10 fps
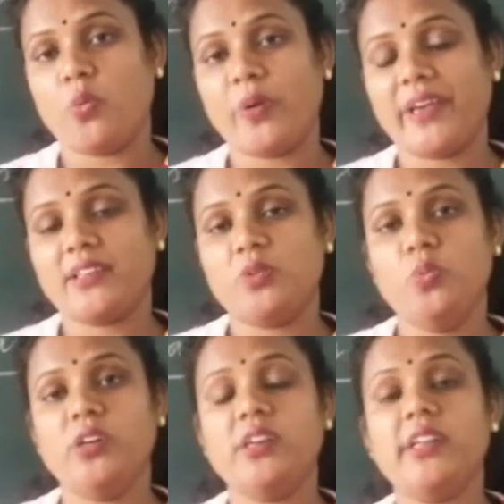where the
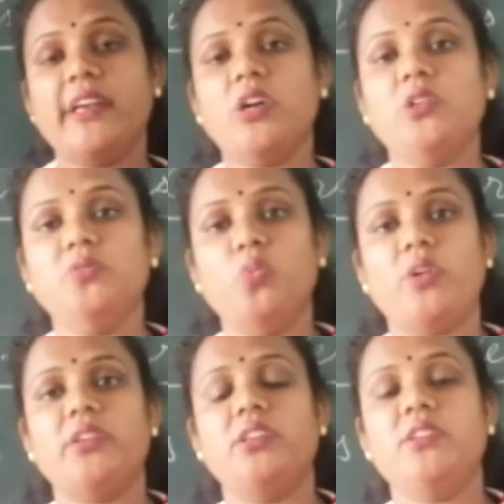whirling of
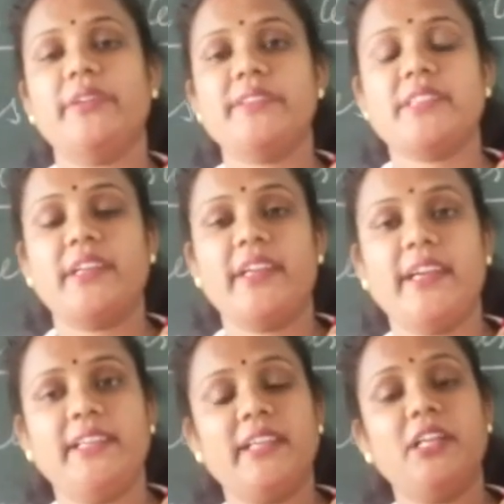water is
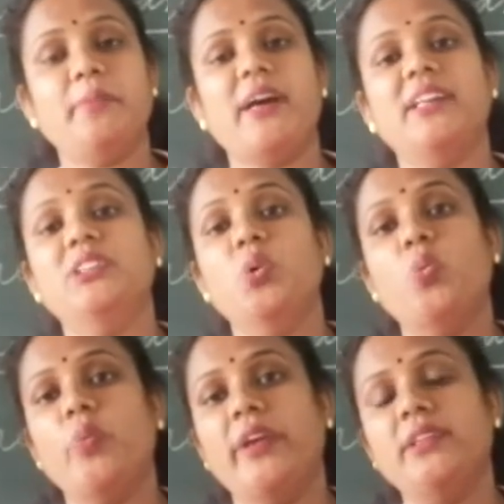created by
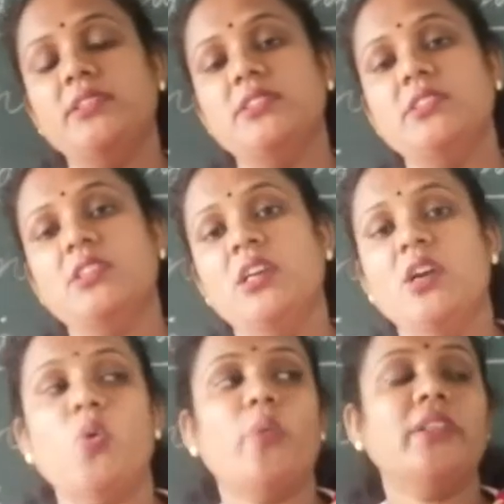the wind
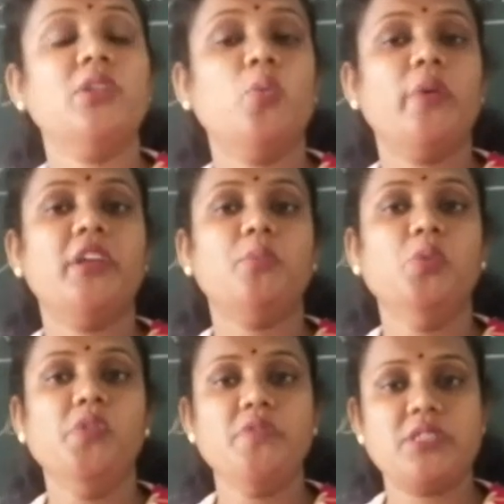when the wind
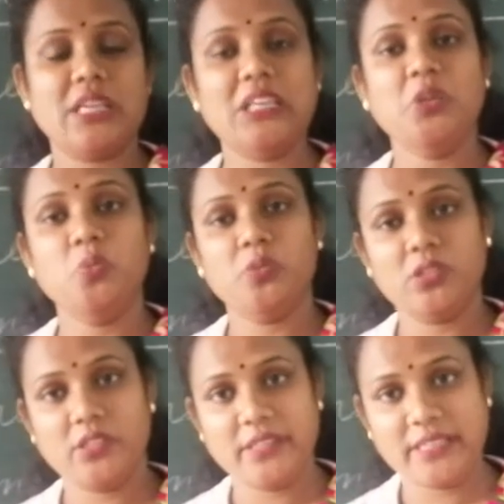moves
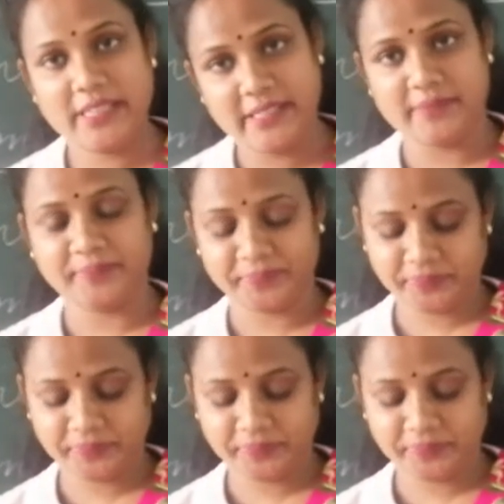inwardly.